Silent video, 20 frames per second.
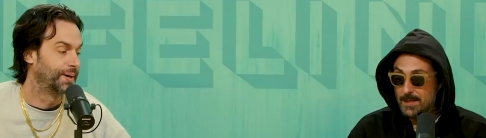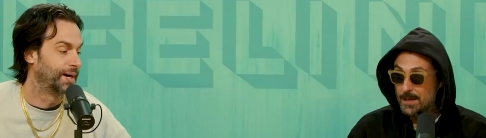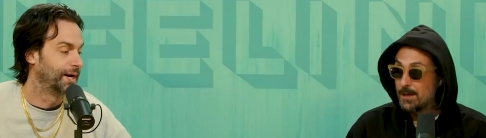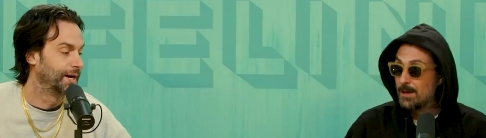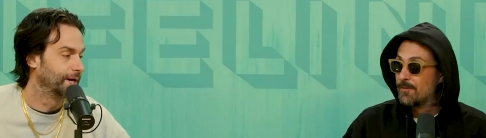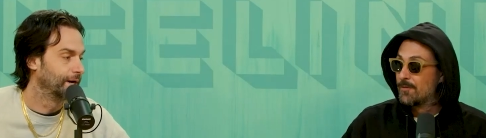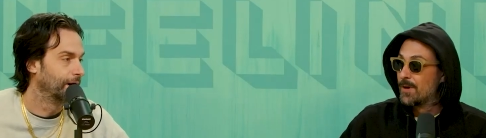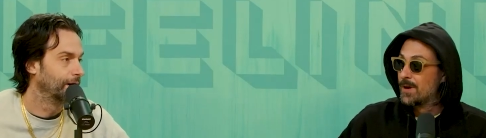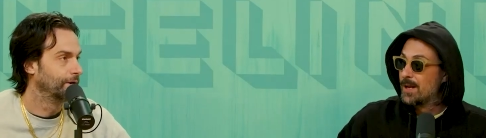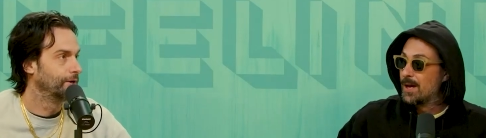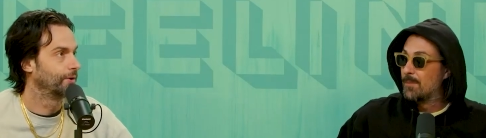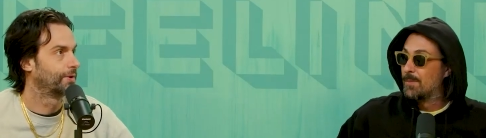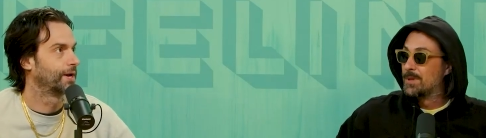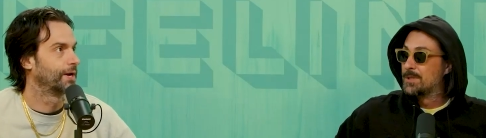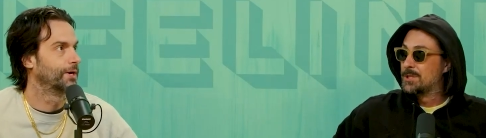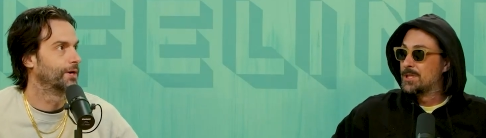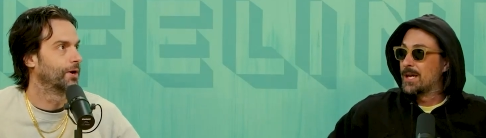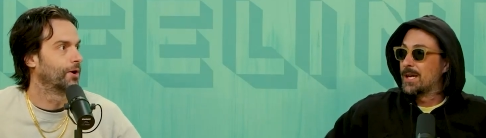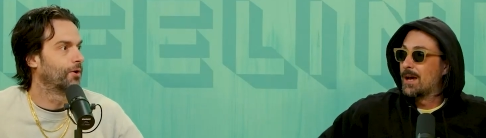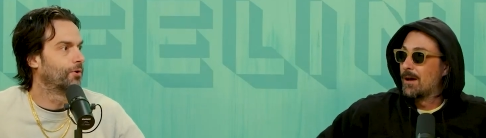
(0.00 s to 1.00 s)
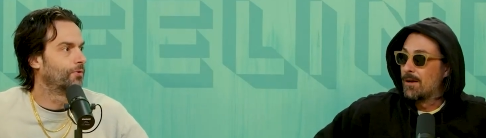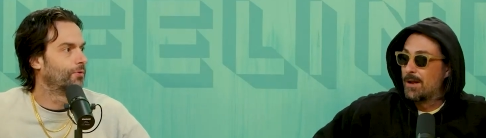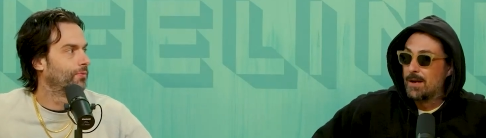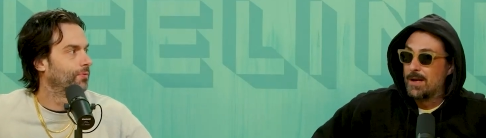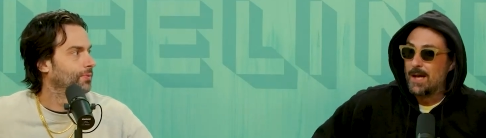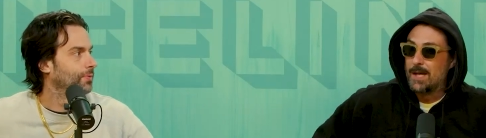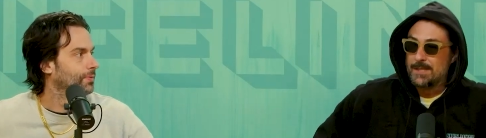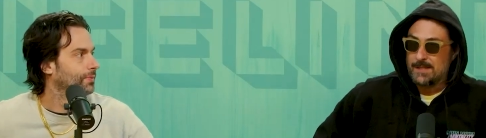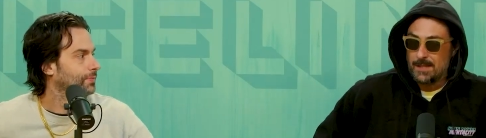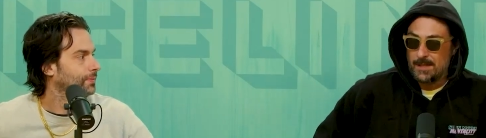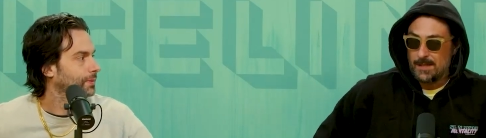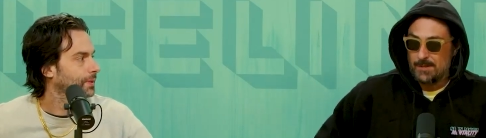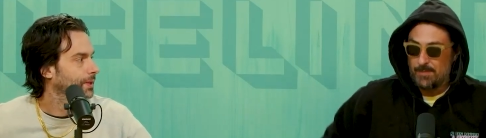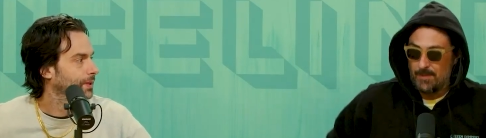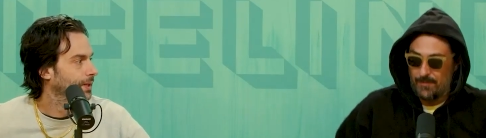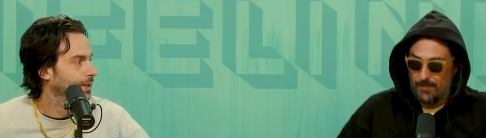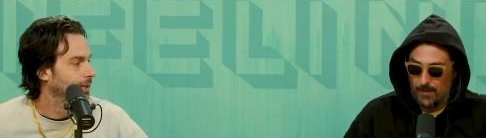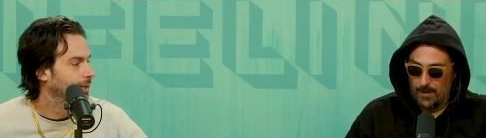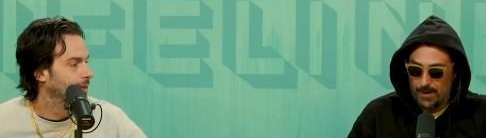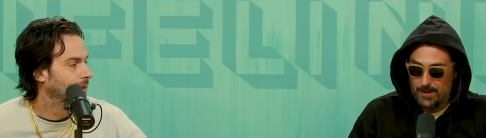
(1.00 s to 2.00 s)
Speaker 1: but, it off right uh, now. You but can check go, out how nice it is before
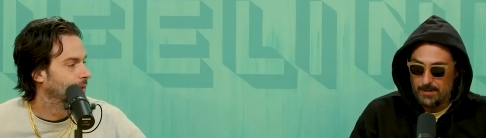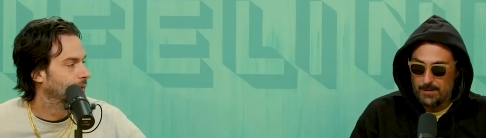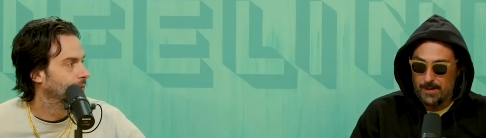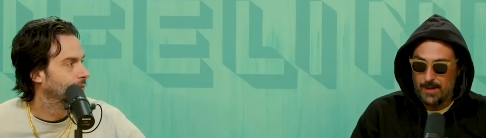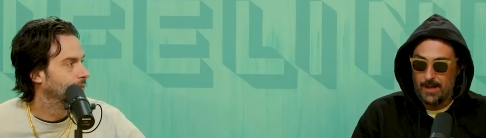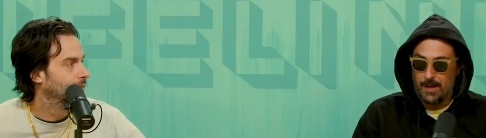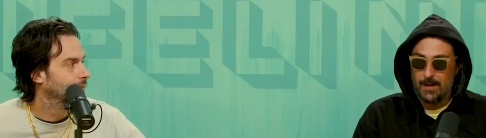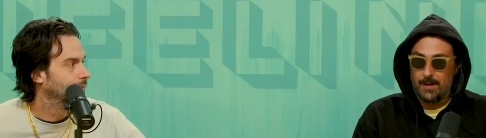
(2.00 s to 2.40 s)
I do that.